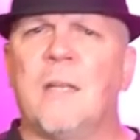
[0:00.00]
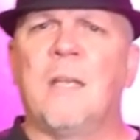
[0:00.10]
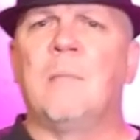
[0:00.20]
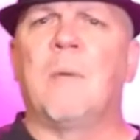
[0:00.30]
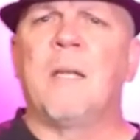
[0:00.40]

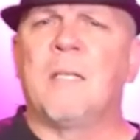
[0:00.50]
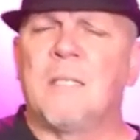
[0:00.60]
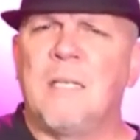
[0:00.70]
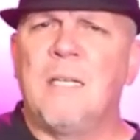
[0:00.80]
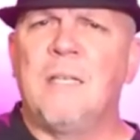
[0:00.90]
it might
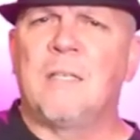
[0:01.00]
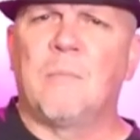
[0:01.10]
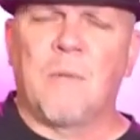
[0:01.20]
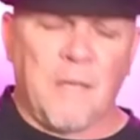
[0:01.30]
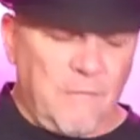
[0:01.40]
see some
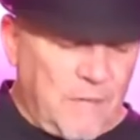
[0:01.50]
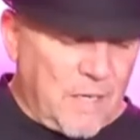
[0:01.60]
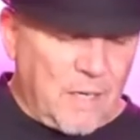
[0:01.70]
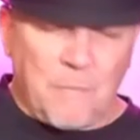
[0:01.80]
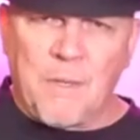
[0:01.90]
light of
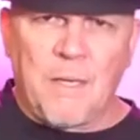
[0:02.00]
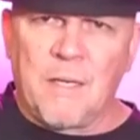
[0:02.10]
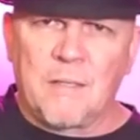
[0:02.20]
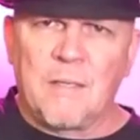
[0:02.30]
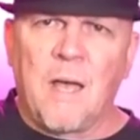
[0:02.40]
day, but it
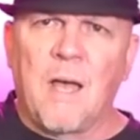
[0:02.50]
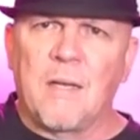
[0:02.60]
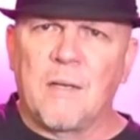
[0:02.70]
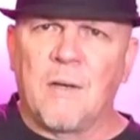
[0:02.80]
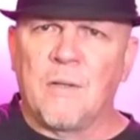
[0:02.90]
has
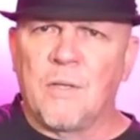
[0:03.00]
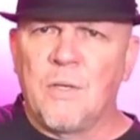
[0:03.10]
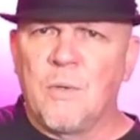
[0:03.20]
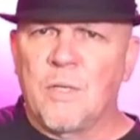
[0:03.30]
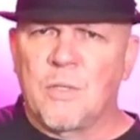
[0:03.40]
not on
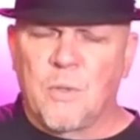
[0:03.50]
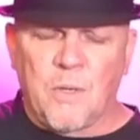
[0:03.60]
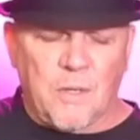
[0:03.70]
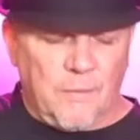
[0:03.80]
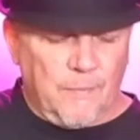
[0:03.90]
the U.S.
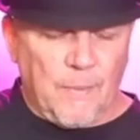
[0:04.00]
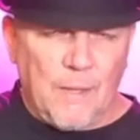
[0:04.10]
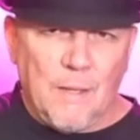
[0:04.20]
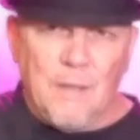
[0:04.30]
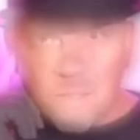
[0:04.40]
soil.
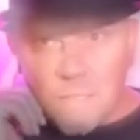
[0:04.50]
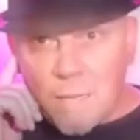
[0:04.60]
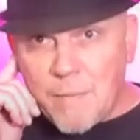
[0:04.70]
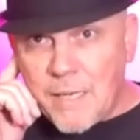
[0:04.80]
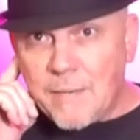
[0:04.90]

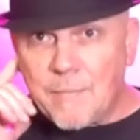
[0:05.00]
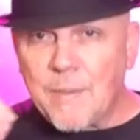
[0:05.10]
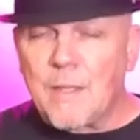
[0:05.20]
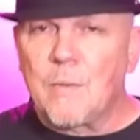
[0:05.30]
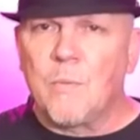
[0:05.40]
Temi,
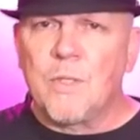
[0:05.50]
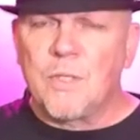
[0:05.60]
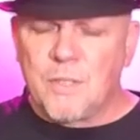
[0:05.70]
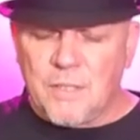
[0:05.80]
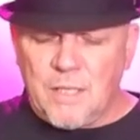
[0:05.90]
which
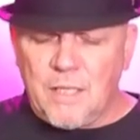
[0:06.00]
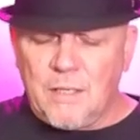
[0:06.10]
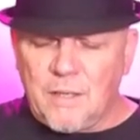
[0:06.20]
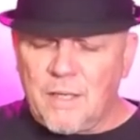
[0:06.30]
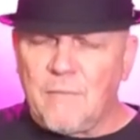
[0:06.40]
is
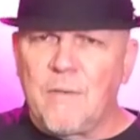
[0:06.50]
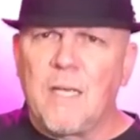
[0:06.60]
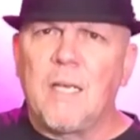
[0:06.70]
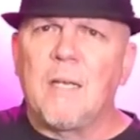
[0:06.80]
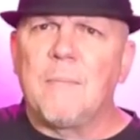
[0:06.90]
seeing light of
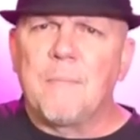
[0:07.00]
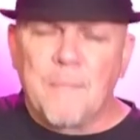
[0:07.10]
day,